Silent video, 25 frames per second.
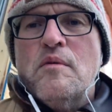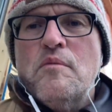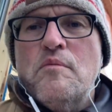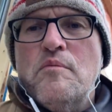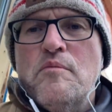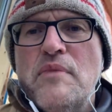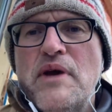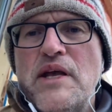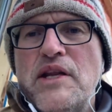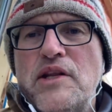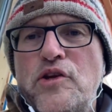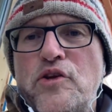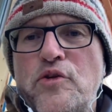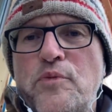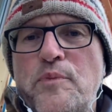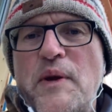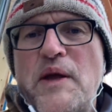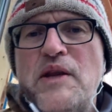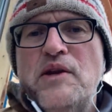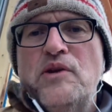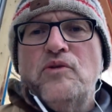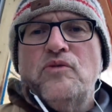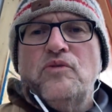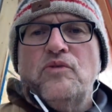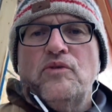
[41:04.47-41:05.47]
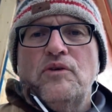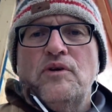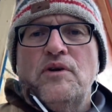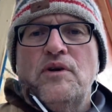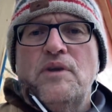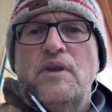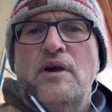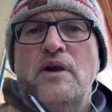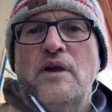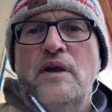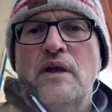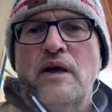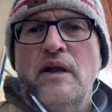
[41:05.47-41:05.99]
Metta Spencer
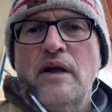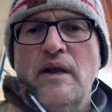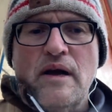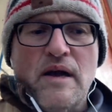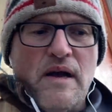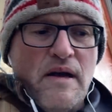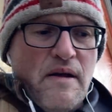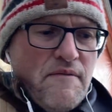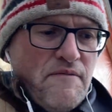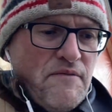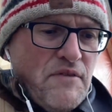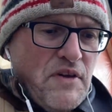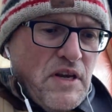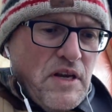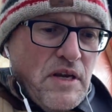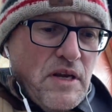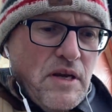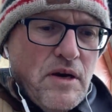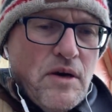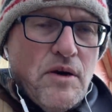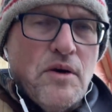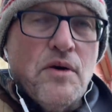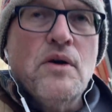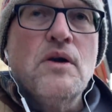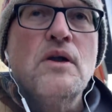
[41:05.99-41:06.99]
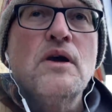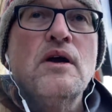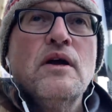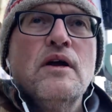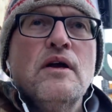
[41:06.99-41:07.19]
uh, video